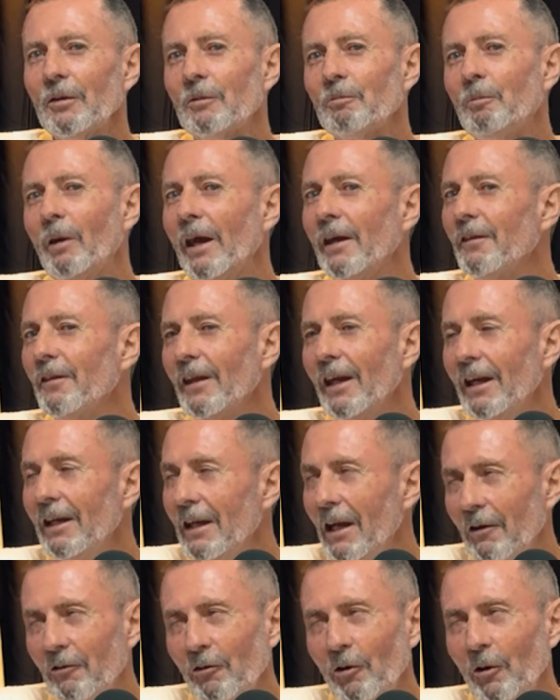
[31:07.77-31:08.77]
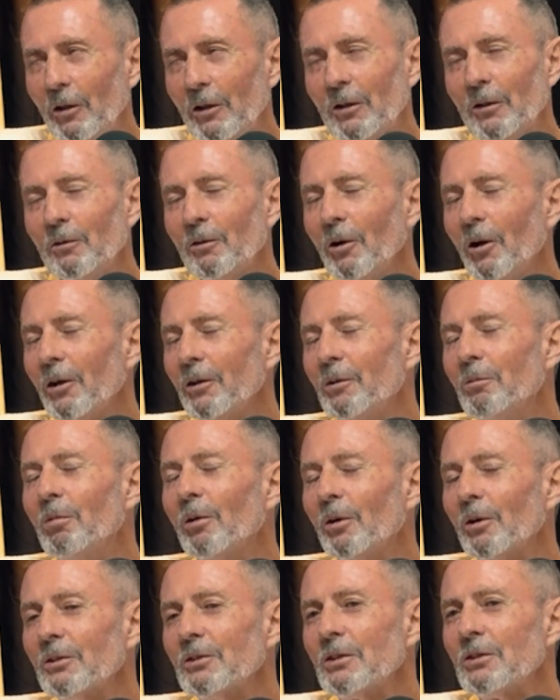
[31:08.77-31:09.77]
back then everyone could ride the
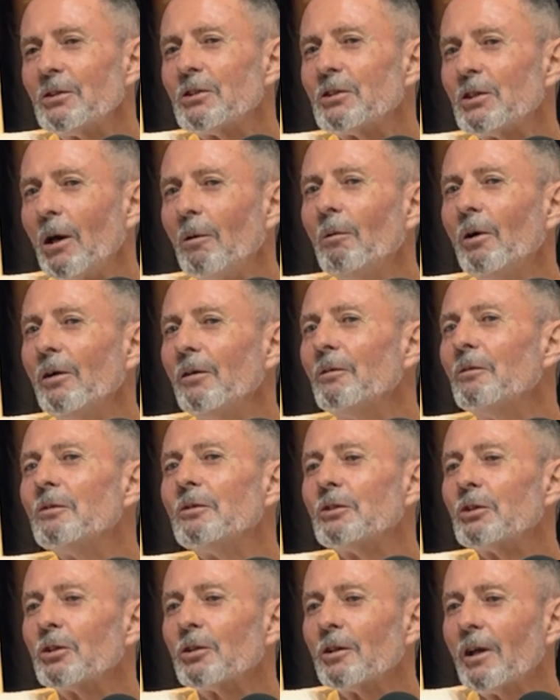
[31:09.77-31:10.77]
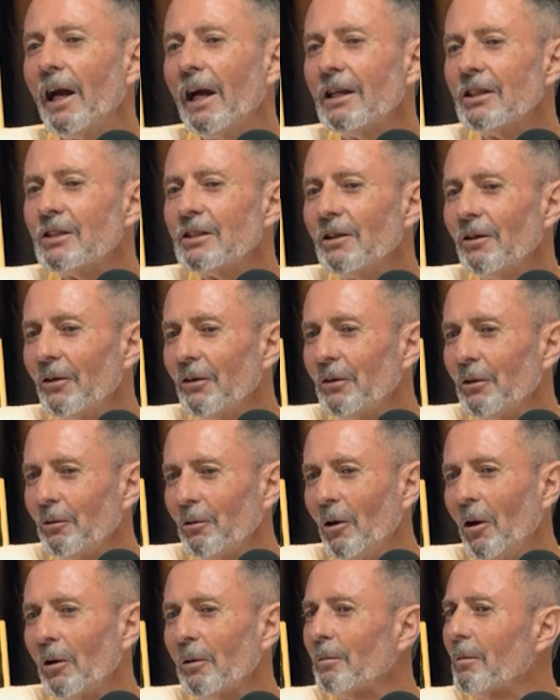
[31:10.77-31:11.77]
boards, and someone trashed it on the
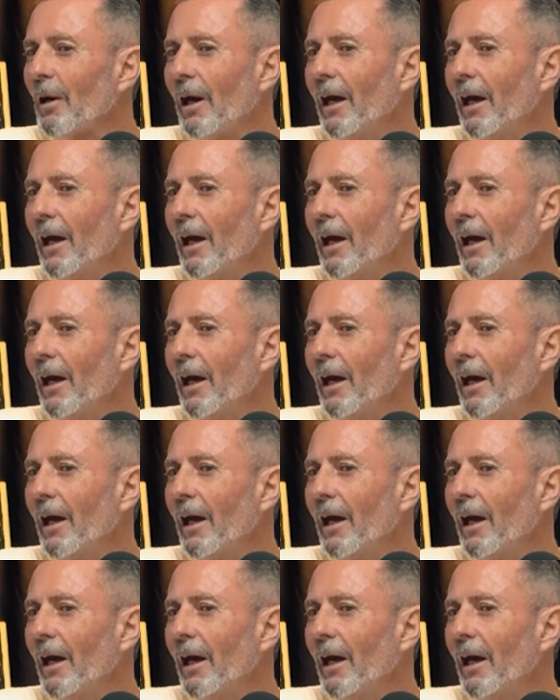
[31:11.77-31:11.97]
rock break